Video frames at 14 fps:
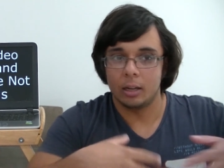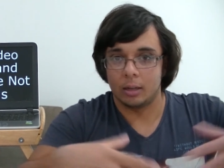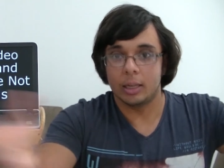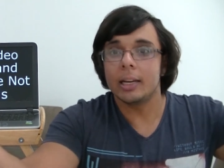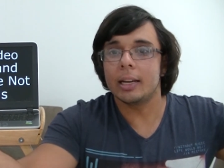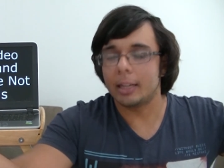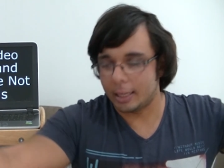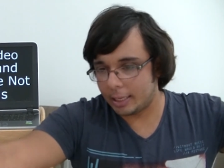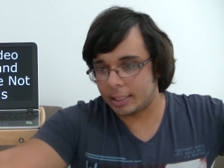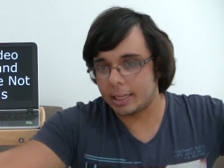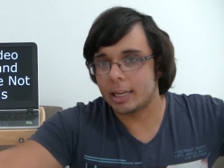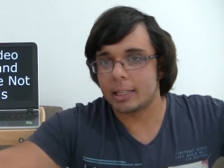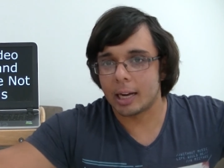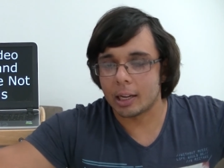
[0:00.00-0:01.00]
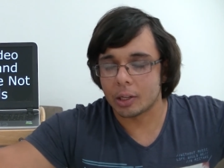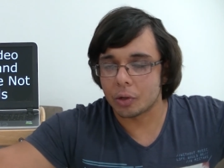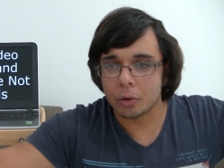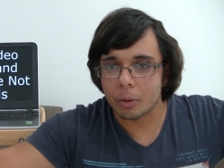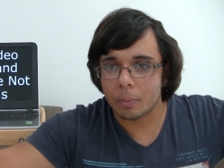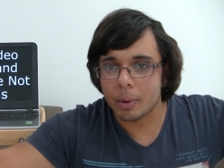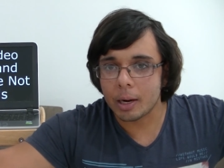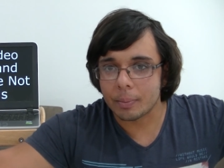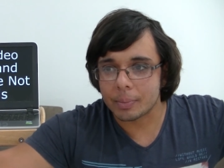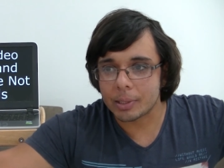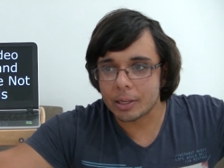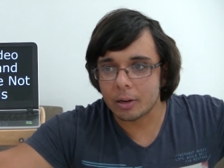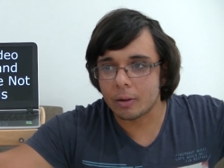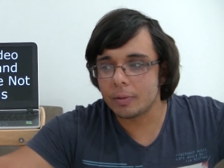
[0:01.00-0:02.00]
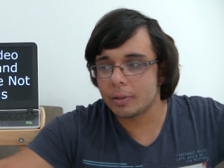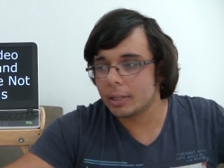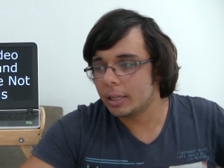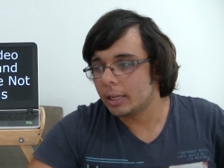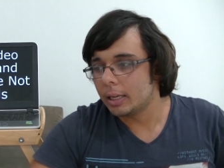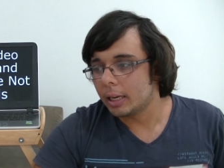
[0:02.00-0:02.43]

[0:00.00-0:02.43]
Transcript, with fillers: legally these kids can't do that by themselves,